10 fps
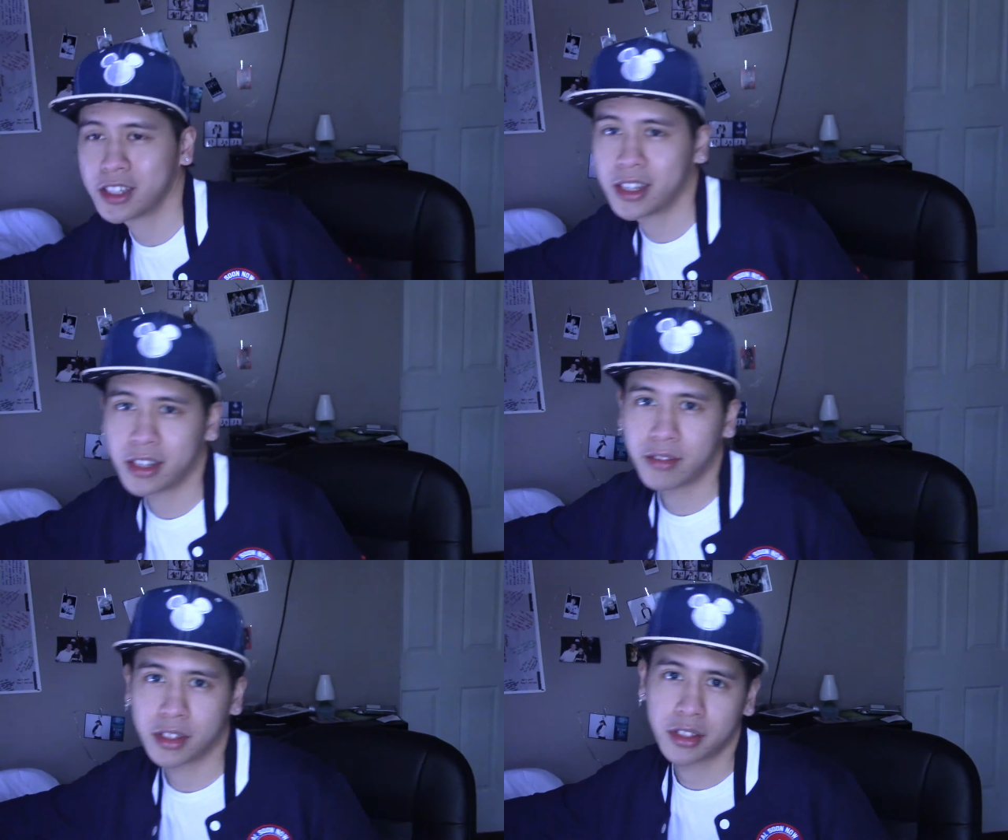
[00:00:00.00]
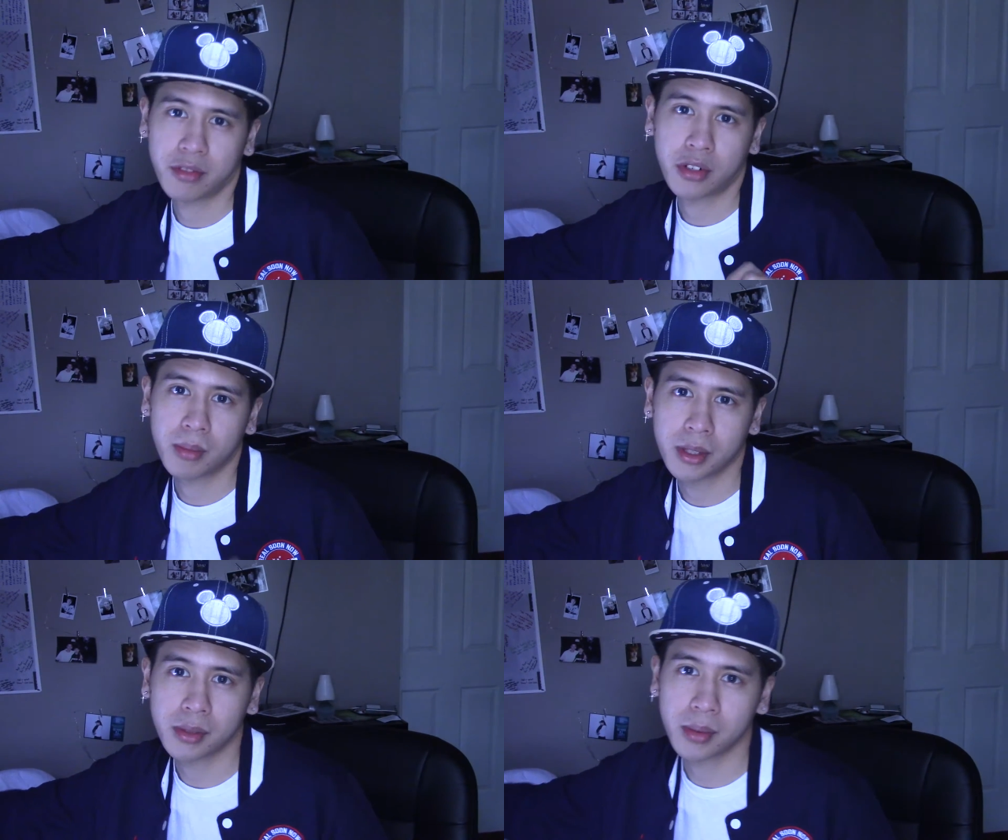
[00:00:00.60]
did, first and
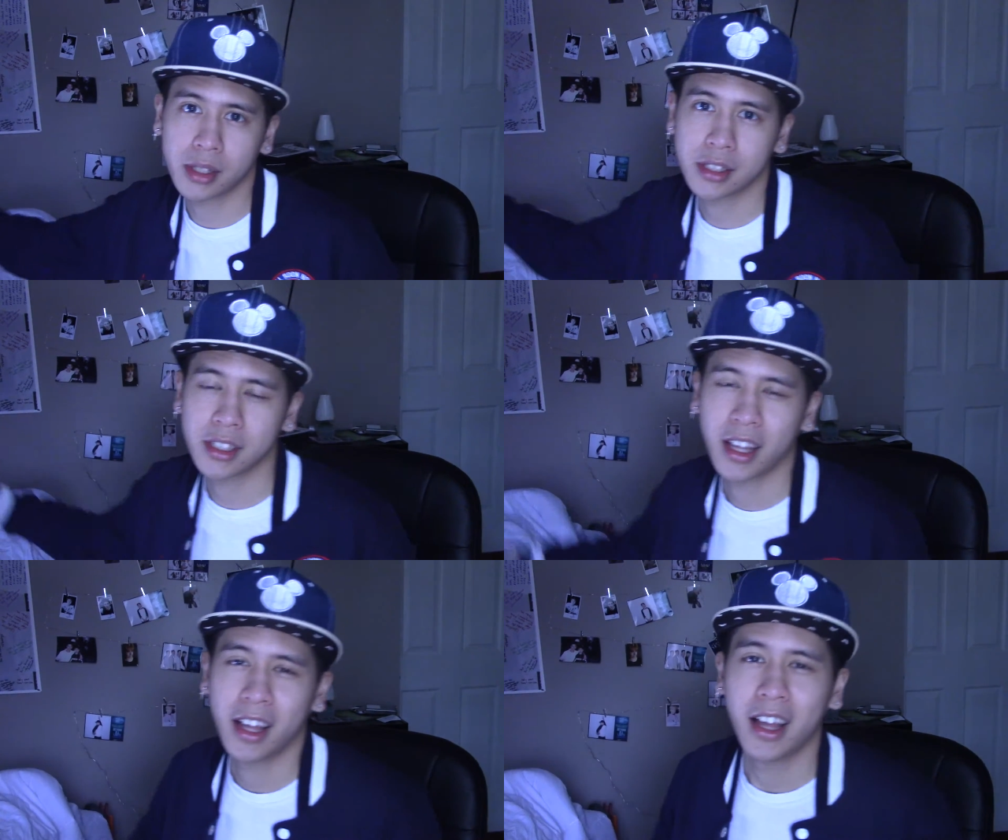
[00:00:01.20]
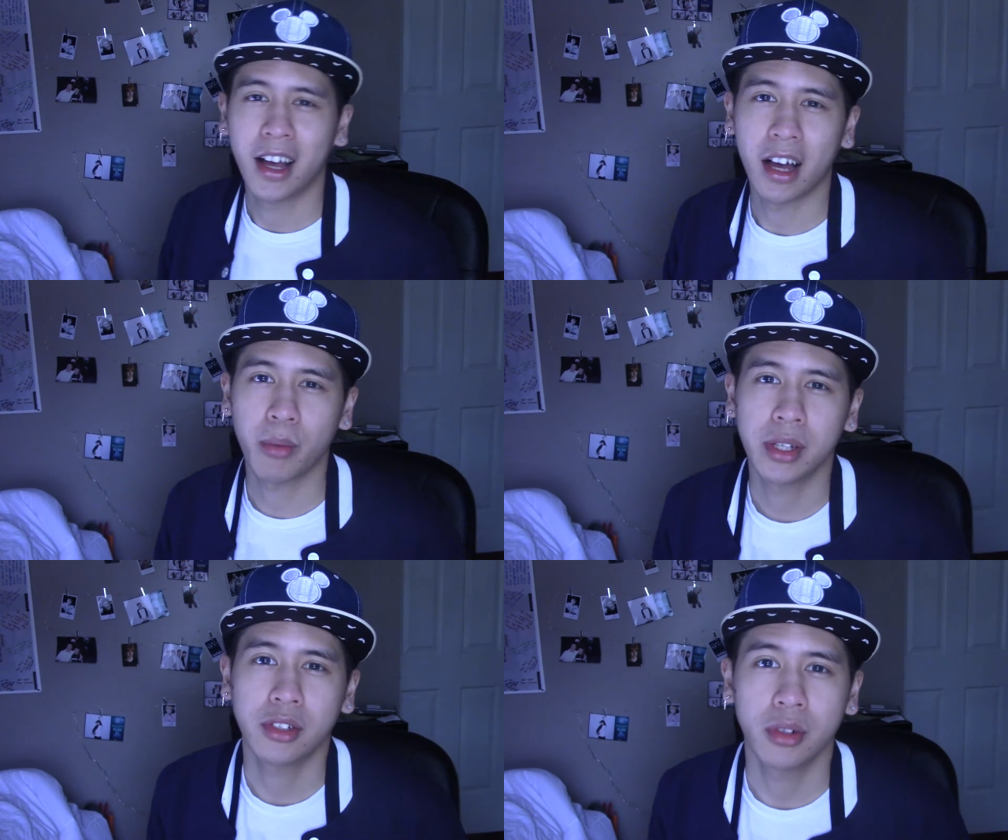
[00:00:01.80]
foremost, was I
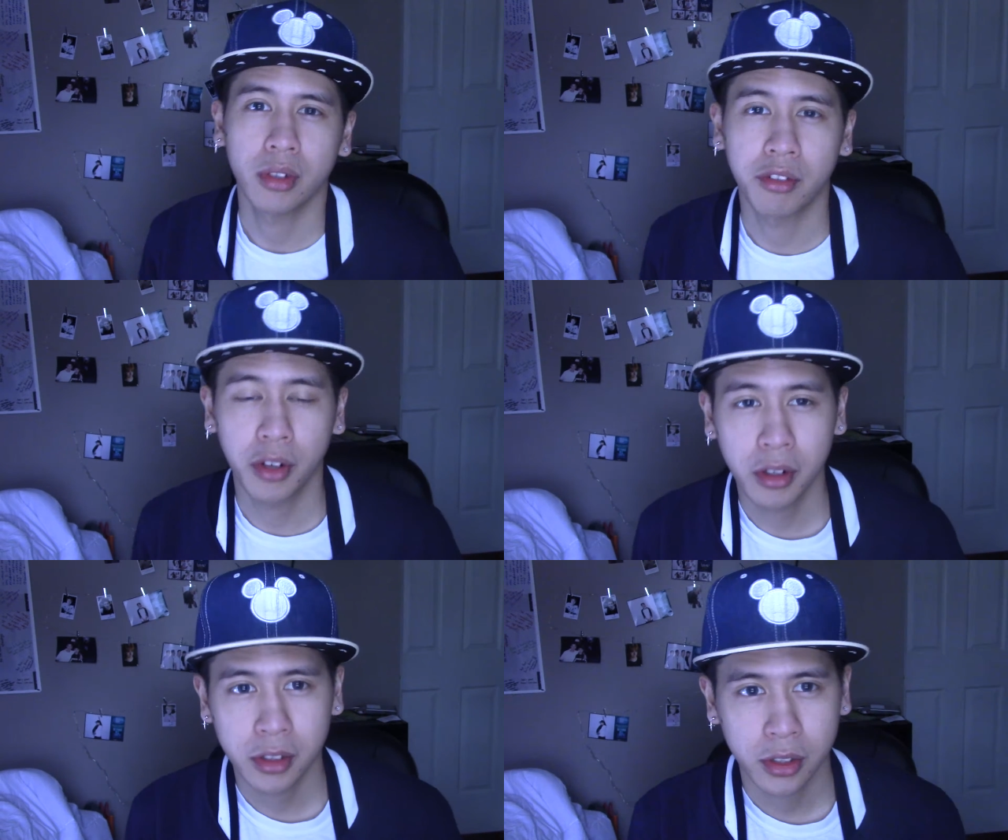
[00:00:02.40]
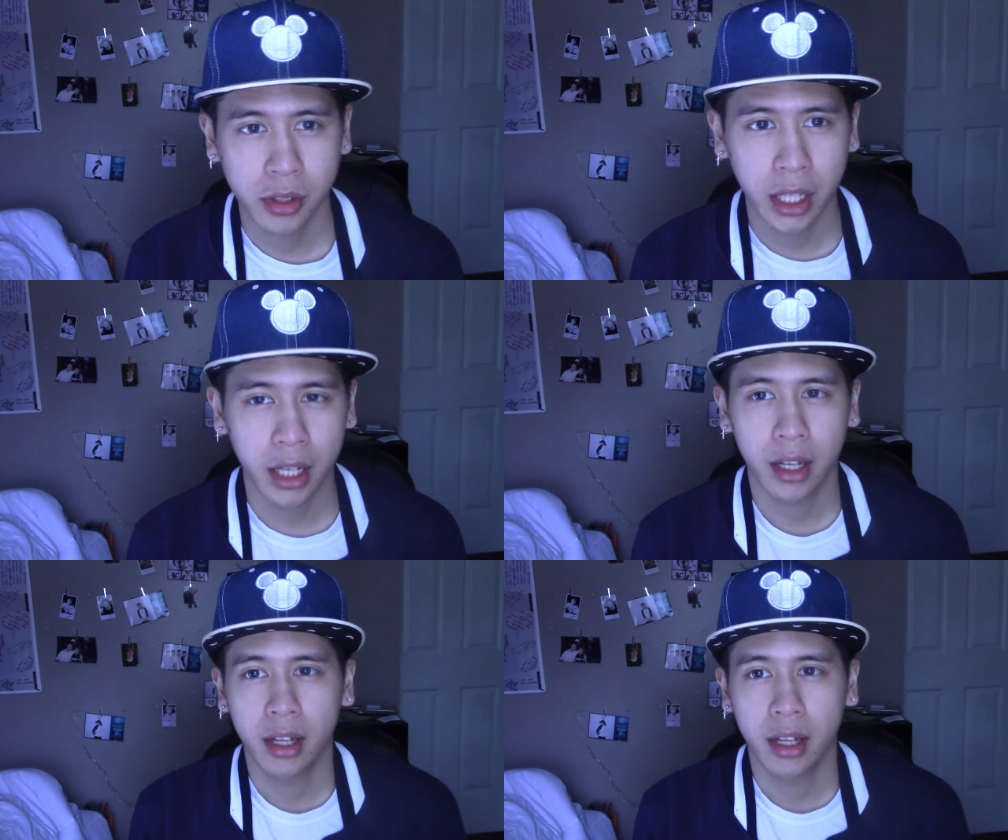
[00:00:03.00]
went to the photo shoot,